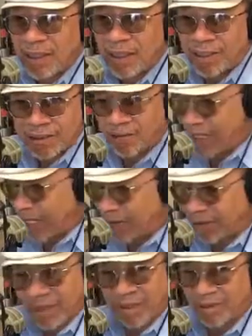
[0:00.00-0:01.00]
and so now
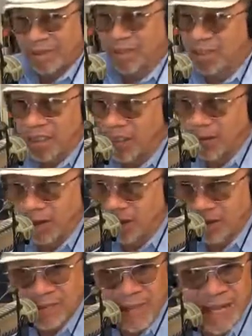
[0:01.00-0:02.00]
there's this
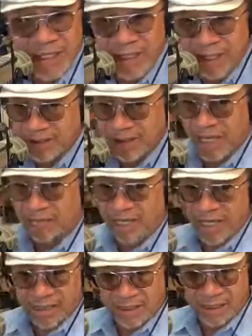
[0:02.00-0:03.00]
backlash. I've
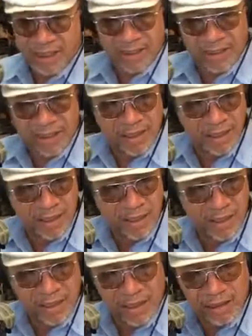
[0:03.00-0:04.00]
got to get
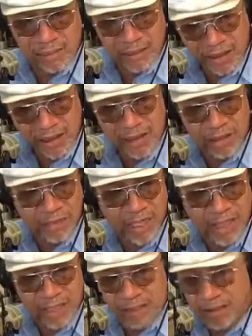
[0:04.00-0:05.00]
the Michelin
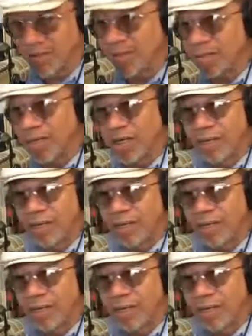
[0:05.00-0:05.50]
Man to